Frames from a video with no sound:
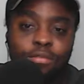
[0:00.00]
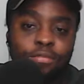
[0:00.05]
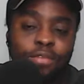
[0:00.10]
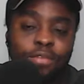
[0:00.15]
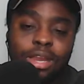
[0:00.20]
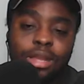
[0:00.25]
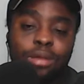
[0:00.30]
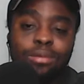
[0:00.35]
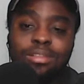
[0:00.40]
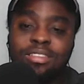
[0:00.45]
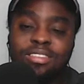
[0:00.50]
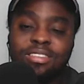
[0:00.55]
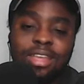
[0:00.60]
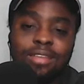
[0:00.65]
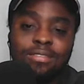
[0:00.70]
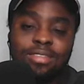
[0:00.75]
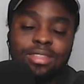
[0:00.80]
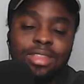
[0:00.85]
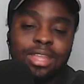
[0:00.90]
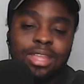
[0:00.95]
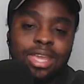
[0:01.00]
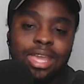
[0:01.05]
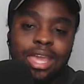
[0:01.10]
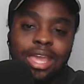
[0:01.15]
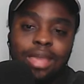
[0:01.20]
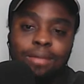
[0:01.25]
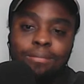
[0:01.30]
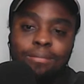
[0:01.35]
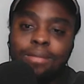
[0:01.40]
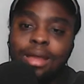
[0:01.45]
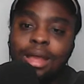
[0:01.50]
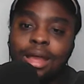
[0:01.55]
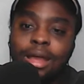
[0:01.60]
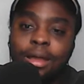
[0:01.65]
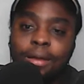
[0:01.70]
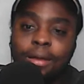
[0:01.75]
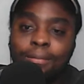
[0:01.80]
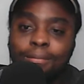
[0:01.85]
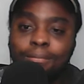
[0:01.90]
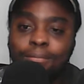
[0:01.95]
very good saves in the game.
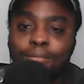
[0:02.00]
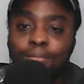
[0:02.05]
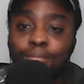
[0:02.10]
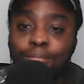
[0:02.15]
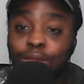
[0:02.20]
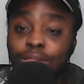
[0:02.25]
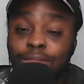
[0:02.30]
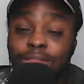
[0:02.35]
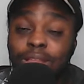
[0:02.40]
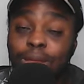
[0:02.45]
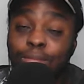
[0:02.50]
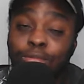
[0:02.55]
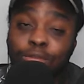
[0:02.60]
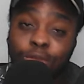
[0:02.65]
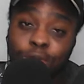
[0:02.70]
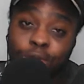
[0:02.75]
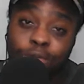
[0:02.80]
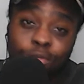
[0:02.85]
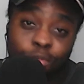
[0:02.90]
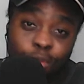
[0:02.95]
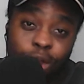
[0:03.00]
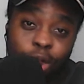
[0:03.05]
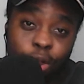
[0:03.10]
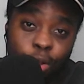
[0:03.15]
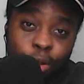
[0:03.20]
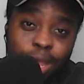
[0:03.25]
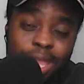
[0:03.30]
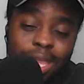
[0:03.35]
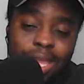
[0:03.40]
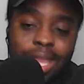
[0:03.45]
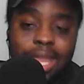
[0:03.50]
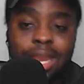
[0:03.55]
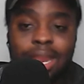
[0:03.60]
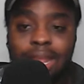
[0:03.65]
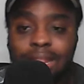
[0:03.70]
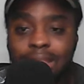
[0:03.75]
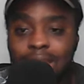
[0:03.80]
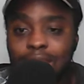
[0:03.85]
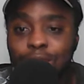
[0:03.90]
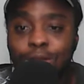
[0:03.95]
Both of them were going in,
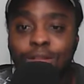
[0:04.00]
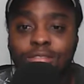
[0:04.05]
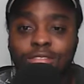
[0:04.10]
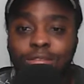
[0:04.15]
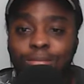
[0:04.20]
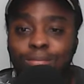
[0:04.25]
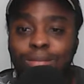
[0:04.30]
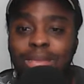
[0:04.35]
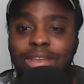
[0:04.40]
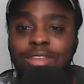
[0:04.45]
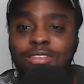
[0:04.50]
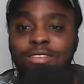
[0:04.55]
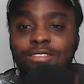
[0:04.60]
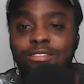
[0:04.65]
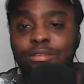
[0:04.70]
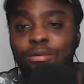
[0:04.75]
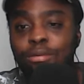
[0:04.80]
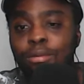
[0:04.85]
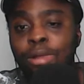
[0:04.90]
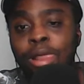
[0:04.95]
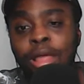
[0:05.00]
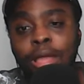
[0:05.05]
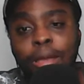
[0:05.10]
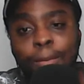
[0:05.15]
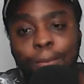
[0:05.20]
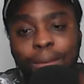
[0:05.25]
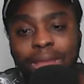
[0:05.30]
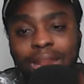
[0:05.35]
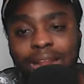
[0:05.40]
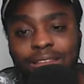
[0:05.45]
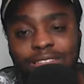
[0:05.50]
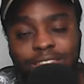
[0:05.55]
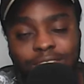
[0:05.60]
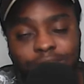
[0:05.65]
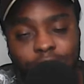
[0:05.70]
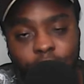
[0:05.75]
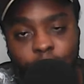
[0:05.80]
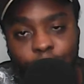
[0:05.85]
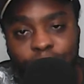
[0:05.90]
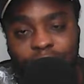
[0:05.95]
and then he also made 2 penalty
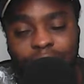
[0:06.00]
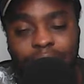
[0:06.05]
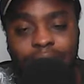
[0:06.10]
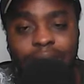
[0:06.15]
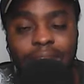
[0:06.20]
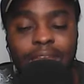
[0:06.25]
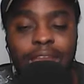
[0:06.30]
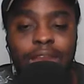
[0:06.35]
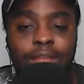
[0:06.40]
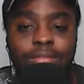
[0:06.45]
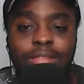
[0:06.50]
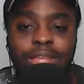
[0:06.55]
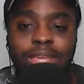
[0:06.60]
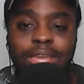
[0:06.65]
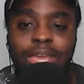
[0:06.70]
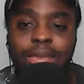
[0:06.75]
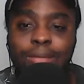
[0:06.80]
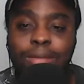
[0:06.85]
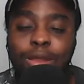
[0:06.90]
stops at the end of the game.